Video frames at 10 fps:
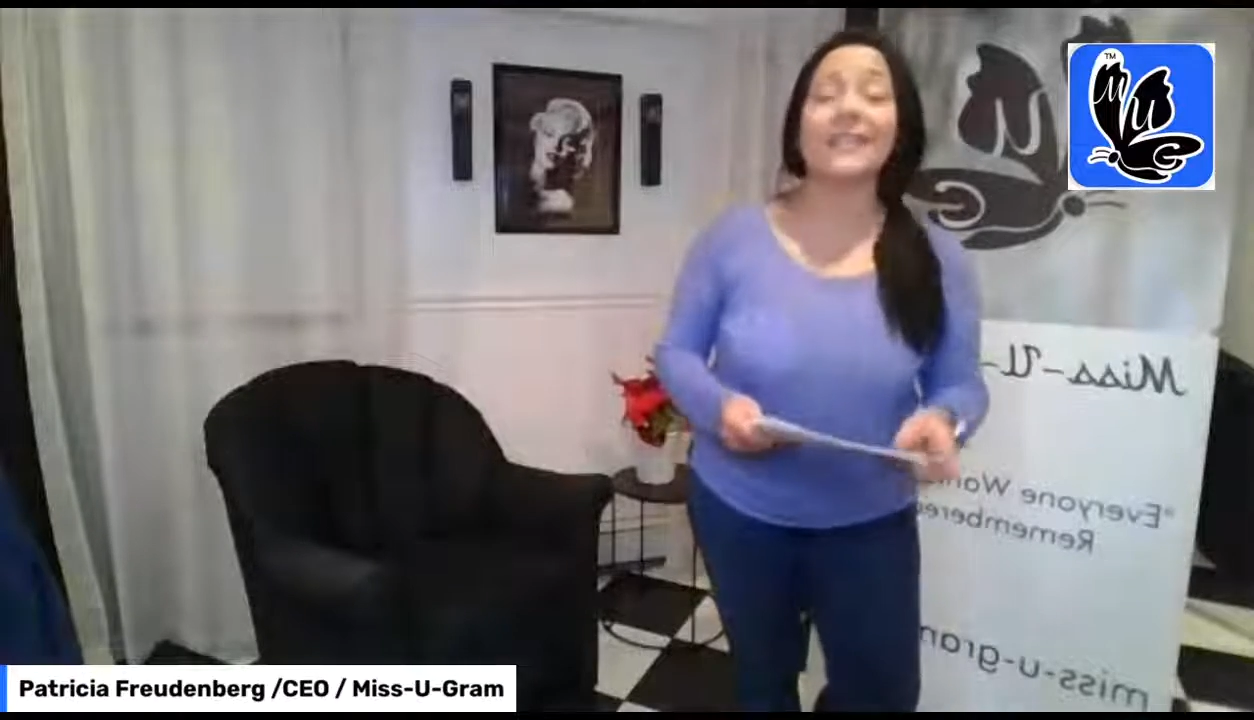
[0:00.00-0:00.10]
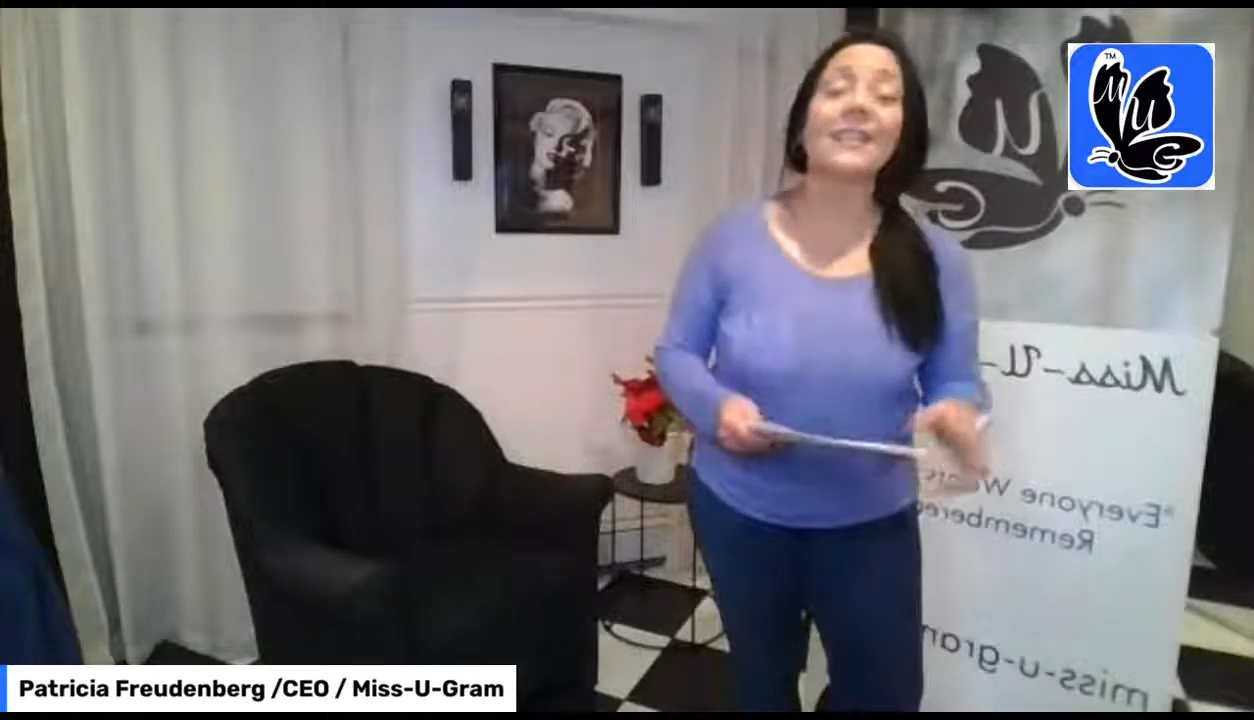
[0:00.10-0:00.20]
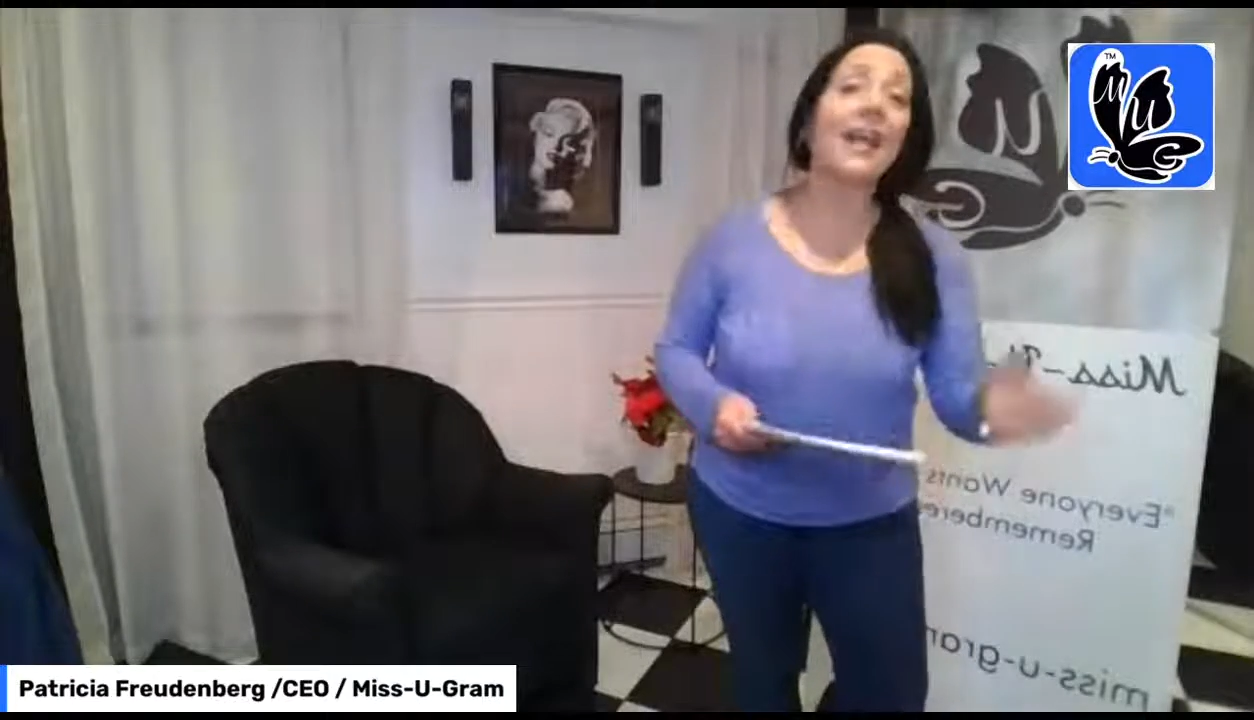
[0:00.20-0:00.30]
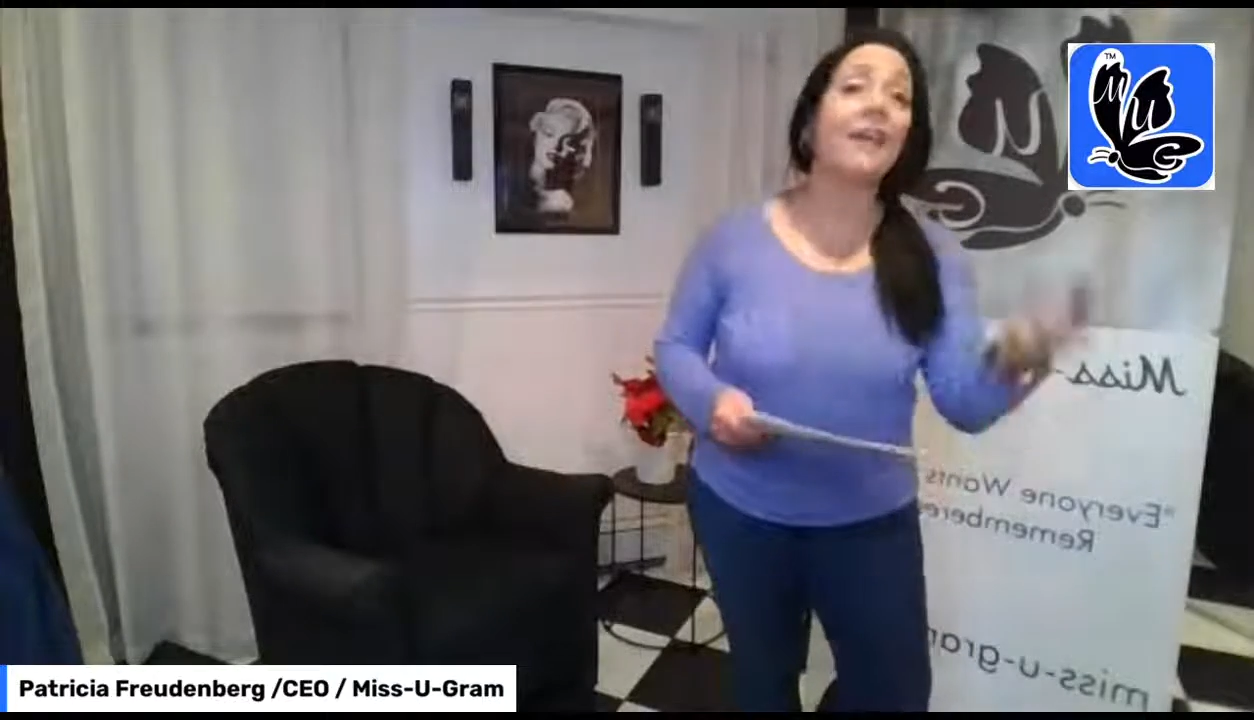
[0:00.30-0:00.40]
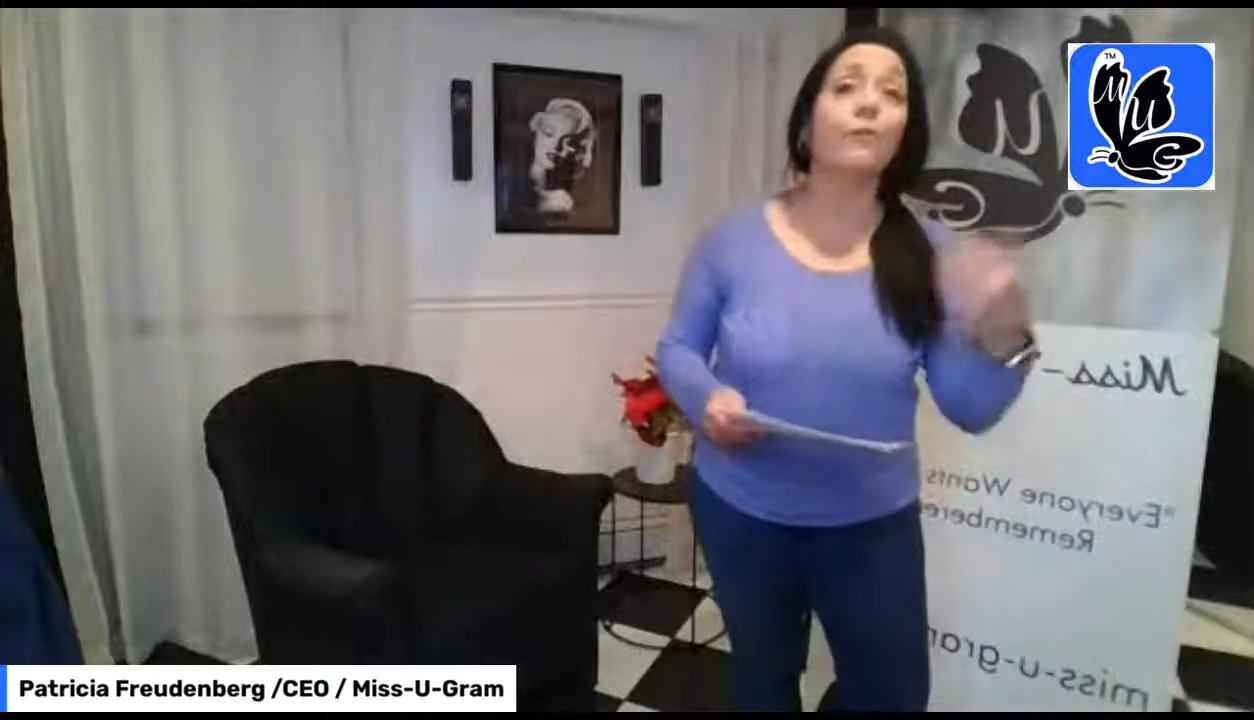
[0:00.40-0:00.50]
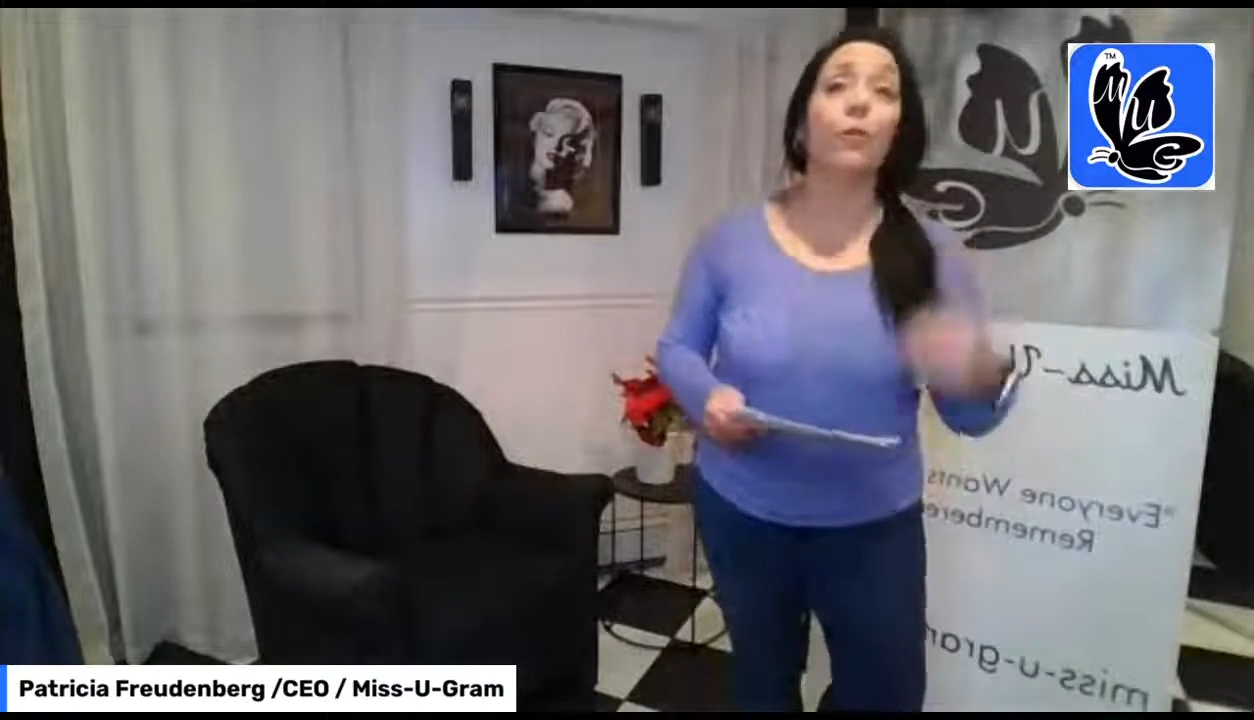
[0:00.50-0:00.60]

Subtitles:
Again, if you